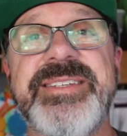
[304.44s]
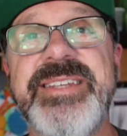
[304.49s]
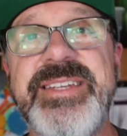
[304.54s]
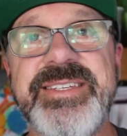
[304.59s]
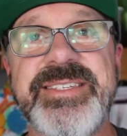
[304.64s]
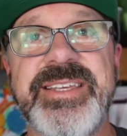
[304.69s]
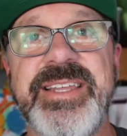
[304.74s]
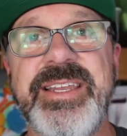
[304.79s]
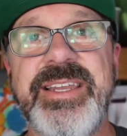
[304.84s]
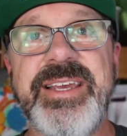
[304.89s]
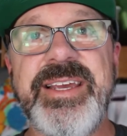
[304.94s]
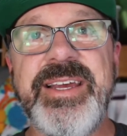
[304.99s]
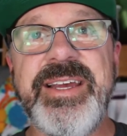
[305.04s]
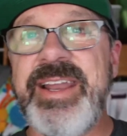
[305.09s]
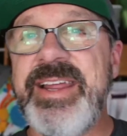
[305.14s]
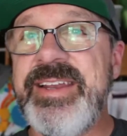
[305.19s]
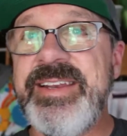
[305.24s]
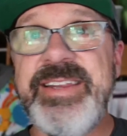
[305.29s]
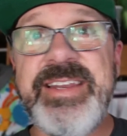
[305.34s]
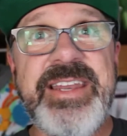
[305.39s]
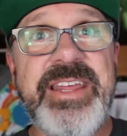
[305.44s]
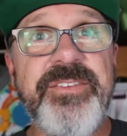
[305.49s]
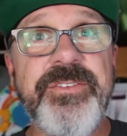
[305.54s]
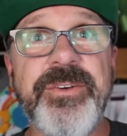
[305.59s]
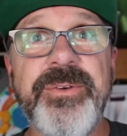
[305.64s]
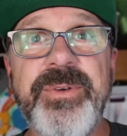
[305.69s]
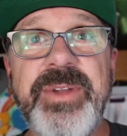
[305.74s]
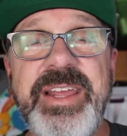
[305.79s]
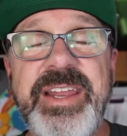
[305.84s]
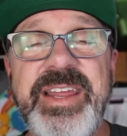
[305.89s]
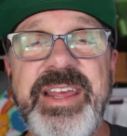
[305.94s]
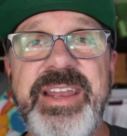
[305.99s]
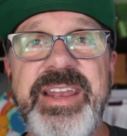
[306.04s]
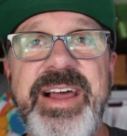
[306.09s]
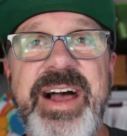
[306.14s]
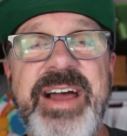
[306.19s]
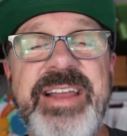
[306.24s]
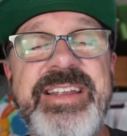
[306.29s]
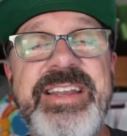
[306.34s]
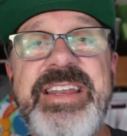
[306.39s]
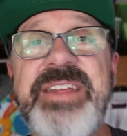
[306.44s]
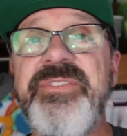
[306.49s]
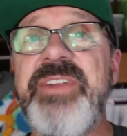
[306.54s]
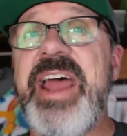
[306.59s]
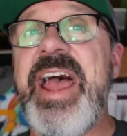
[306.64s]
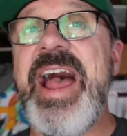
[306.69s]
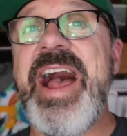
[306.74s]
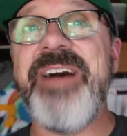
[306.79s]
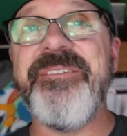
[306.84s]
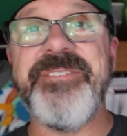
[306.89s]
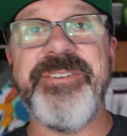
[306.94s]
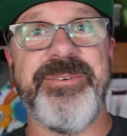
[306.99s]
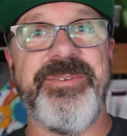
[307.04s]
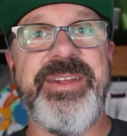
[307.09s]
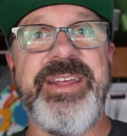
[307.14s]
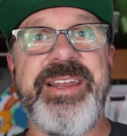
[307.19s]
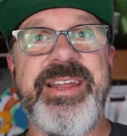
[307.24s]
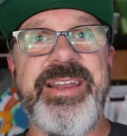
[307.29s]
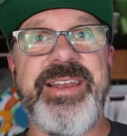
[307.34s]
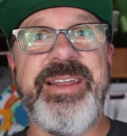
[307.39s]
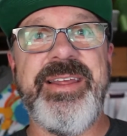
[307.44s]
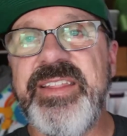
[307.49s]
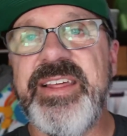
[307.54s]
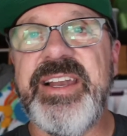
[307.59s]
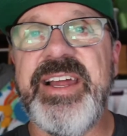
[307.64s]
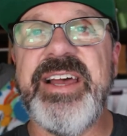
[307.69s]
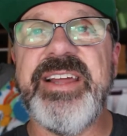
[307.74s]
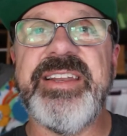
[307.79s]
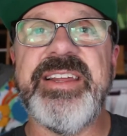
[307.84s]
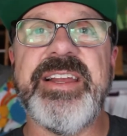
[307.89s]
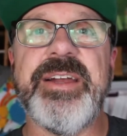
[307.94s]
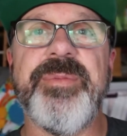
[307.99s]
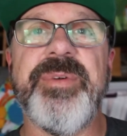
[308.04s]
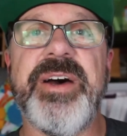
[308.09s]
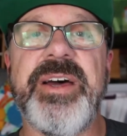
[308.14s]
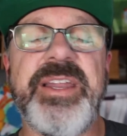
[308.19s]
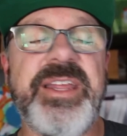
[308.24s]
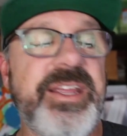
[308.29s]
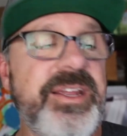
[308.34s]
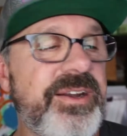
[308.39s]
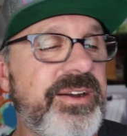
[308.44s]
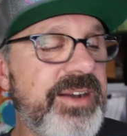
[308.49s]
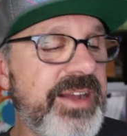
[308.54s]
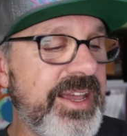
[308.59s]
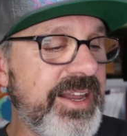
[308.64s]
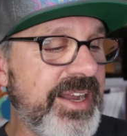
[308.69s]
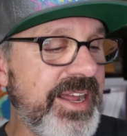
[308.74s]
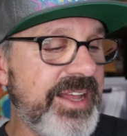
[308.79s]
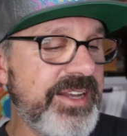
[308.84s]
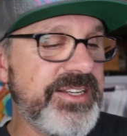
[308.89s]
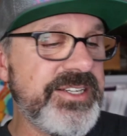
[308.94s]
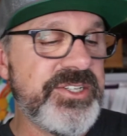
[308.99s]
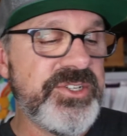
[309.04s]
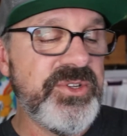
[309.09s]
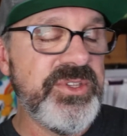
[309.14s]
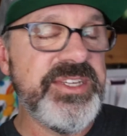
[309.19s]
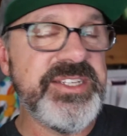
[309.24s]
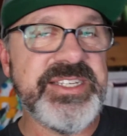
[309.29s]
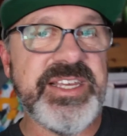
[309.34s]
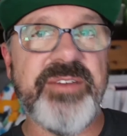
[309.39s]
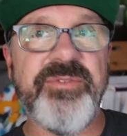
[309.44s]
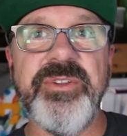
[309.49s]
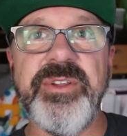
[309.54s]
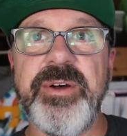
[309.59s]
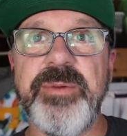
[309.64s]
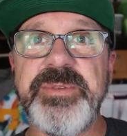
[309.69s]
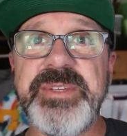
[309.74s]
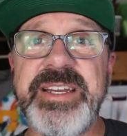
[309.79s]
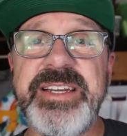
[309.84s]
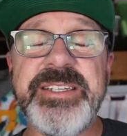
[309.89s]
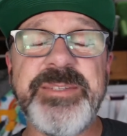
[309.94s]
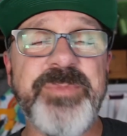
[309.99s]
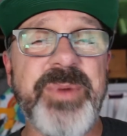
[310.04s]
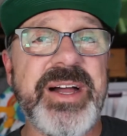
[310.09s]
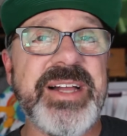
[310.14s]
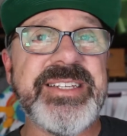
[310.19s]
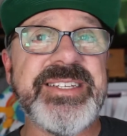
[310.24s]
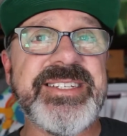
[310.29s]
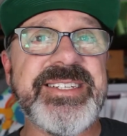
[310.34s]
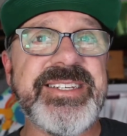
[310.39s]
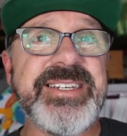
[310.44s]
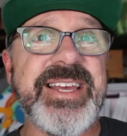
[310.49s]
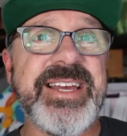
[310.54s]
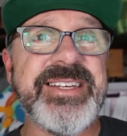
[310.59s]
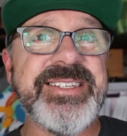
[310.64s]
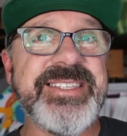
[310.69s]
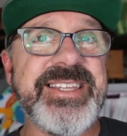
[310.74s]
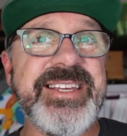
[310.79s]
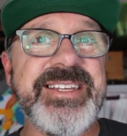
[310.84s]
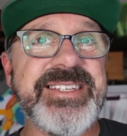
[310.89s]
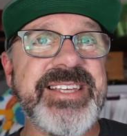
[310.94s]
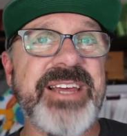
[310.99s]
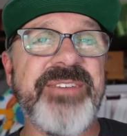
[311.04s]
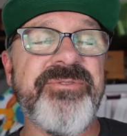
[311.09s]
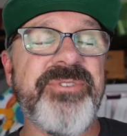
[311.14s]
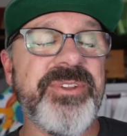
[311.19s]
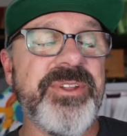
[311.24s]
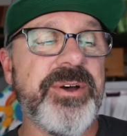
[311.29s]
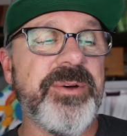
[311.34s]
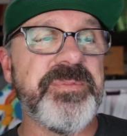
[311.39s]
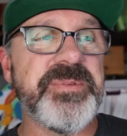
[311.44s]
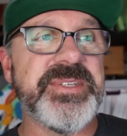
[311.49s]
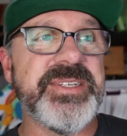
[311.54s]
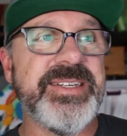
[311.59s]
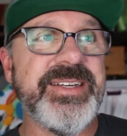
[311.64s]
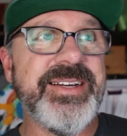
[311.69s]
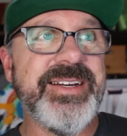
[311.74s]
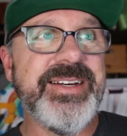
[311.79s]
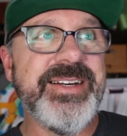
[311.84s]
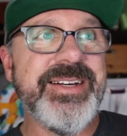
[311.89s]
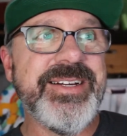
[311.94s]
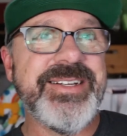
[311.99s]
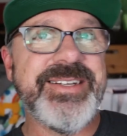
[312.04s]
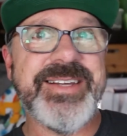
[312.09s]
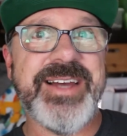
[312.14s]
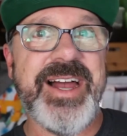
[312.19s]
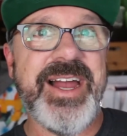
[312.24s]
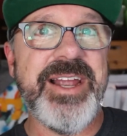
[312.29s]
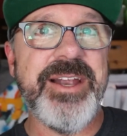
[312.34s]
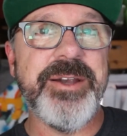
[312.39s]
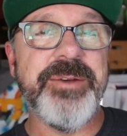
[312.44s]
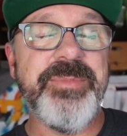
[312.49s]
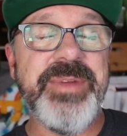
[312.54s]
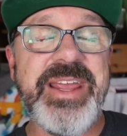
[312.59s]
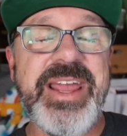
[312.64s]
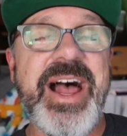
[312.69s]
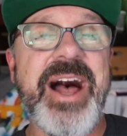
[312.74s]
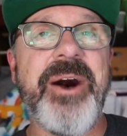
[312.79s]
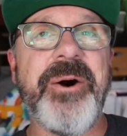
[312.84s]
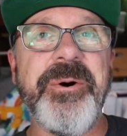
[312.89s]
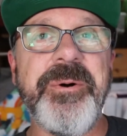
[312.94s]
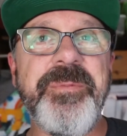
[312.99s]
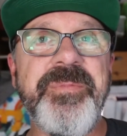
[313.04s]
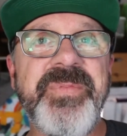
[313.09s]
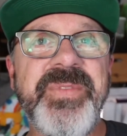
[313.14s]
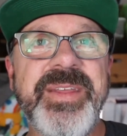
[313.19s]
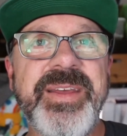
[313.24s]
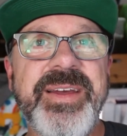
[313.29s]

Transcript: season. And I didn't even read it. I didn't even have to read it. And then I had to come out here and I had to do these envelopes. And as much as these envelopes tire me out,